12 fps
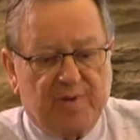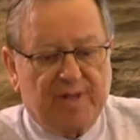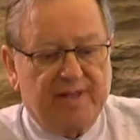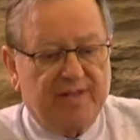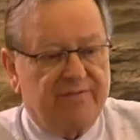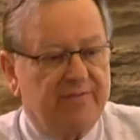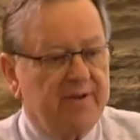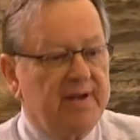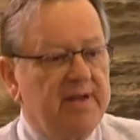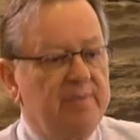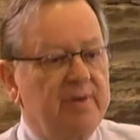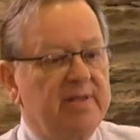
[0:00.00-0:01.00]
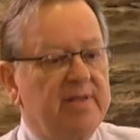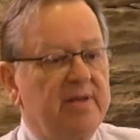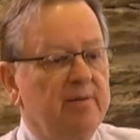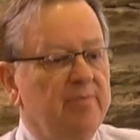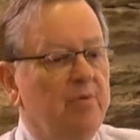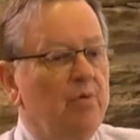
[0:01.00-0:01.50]
well defined, but
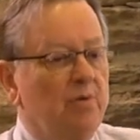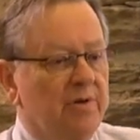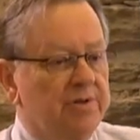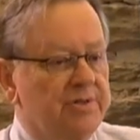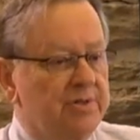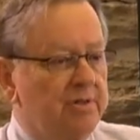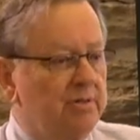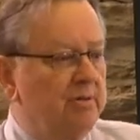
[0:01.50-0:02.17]
they are porous.